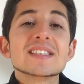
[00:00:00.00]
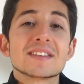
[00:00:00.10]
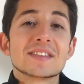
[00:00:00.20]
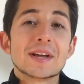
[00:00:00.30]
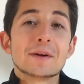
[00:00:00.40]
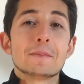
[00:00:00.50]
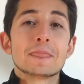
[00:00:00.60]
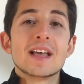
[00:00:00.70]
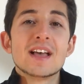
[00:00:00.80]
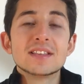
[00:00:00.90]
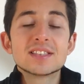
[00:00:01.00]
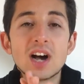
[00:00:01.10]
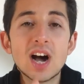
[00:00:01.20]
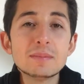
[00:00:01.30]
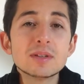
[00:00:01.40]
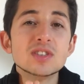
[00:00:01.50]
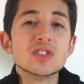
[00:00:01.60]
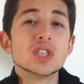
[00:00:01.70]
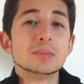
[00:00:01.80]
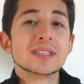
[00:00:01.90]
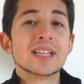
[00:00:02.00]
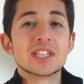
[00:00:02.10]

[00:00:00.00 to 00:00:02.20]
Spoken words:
here's the thing. The time-consuming